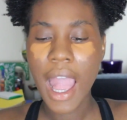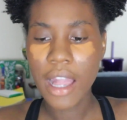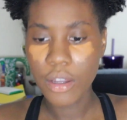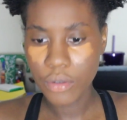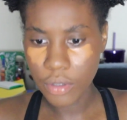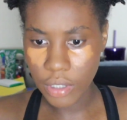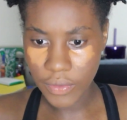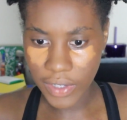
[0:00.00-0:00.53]

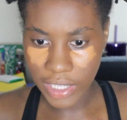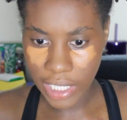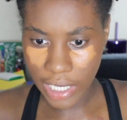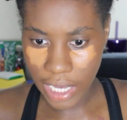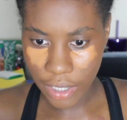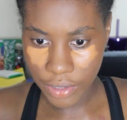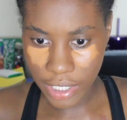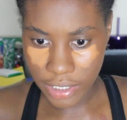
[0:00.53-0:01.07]
know if I
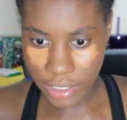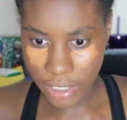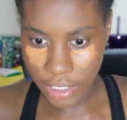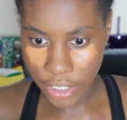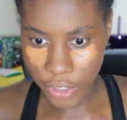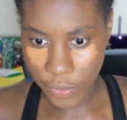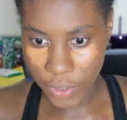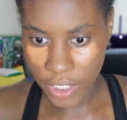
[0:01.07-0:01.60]
like how that's
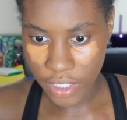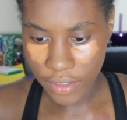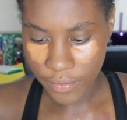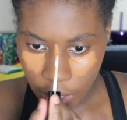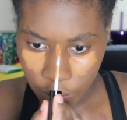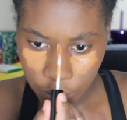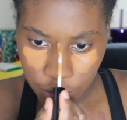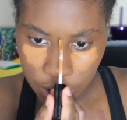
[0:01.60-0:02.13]
layering.
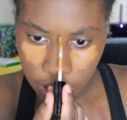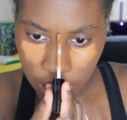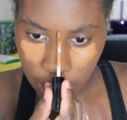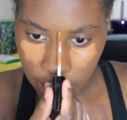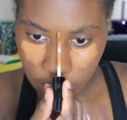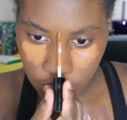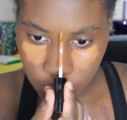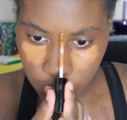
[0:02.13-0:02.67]
I really
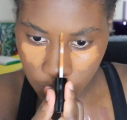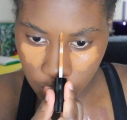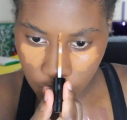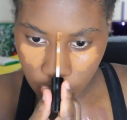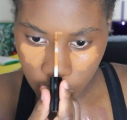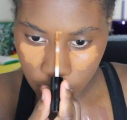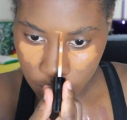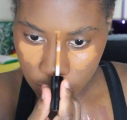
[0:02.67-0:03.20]
like this
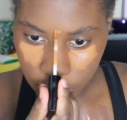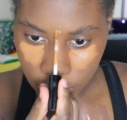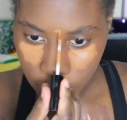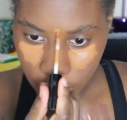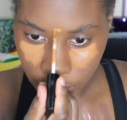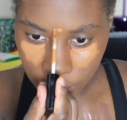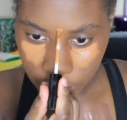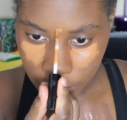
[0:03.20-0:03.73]
one,
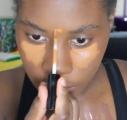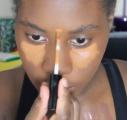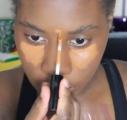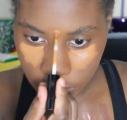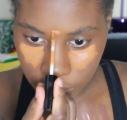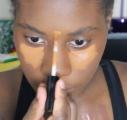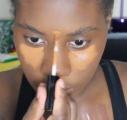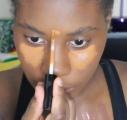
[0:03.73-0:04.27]
so I really
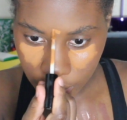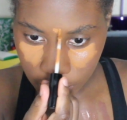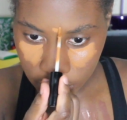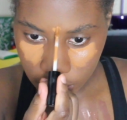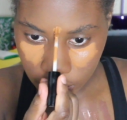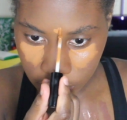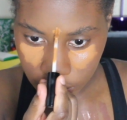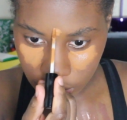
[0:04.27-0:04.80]
expected
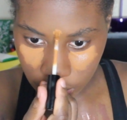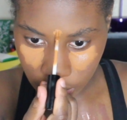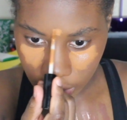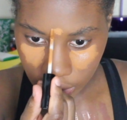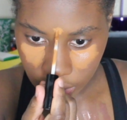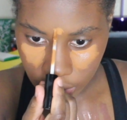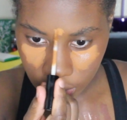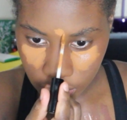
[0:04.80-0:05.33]
myself to
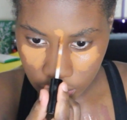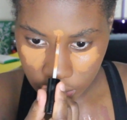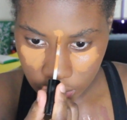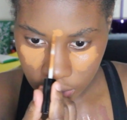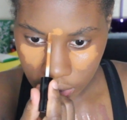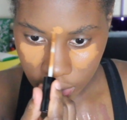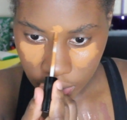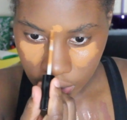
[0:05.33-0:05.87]
like
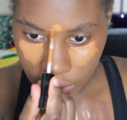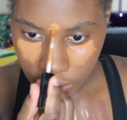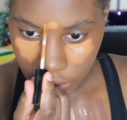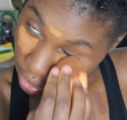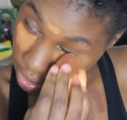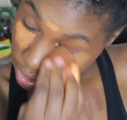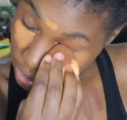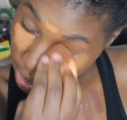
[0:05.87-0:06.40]
this.
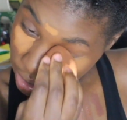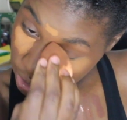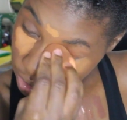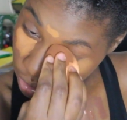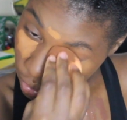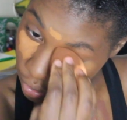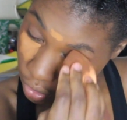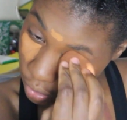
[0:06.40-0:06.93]
It's not
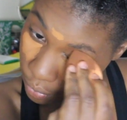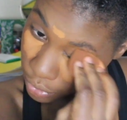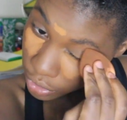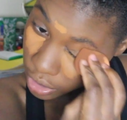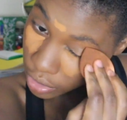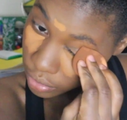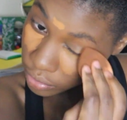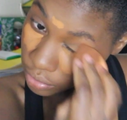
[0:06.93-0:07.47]
just
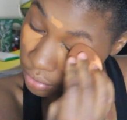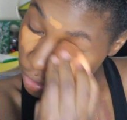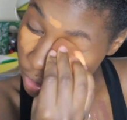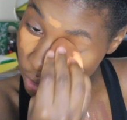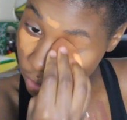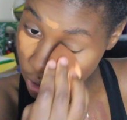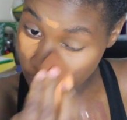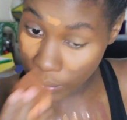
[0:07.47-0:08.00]
horrible.
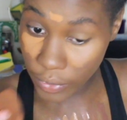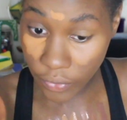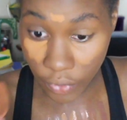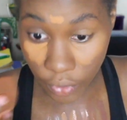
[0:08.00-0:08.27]
Don't let me